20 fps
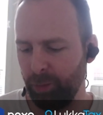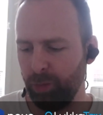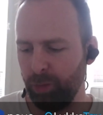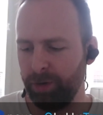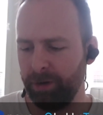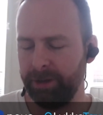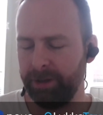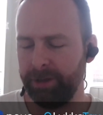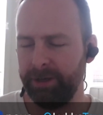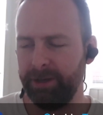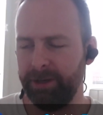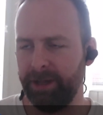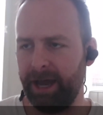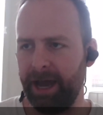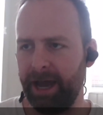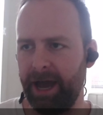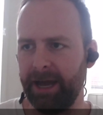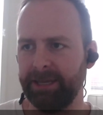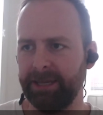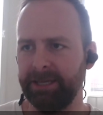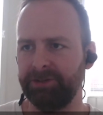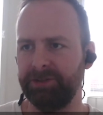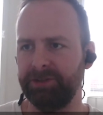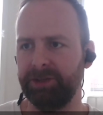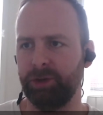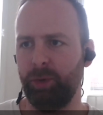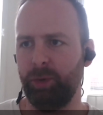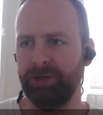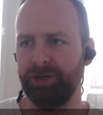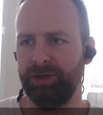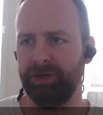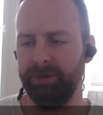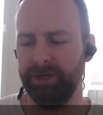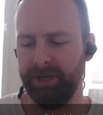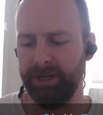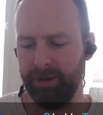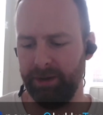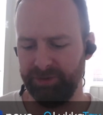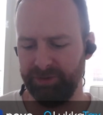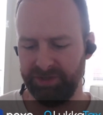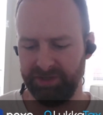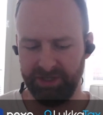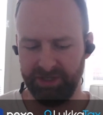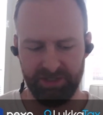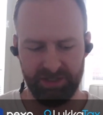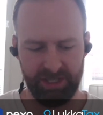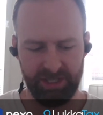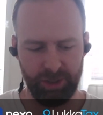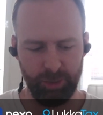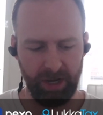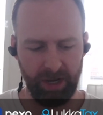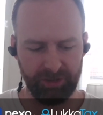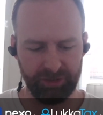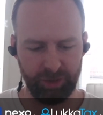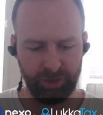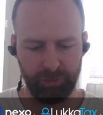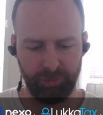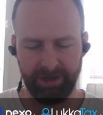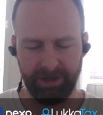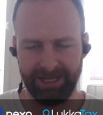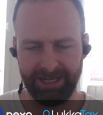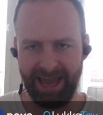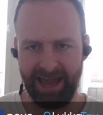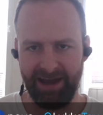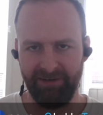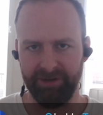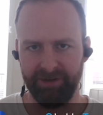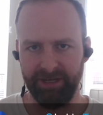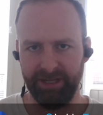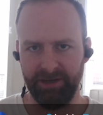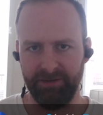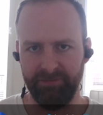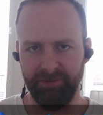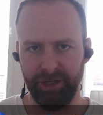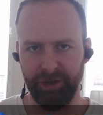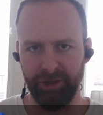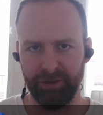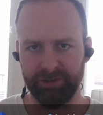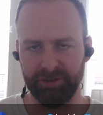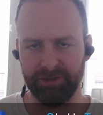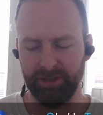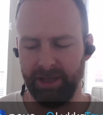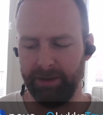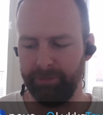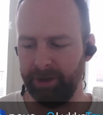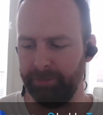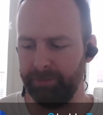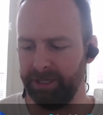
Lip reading: would. I guess the question becomes, does the U.S. already have an innovator's dilemma?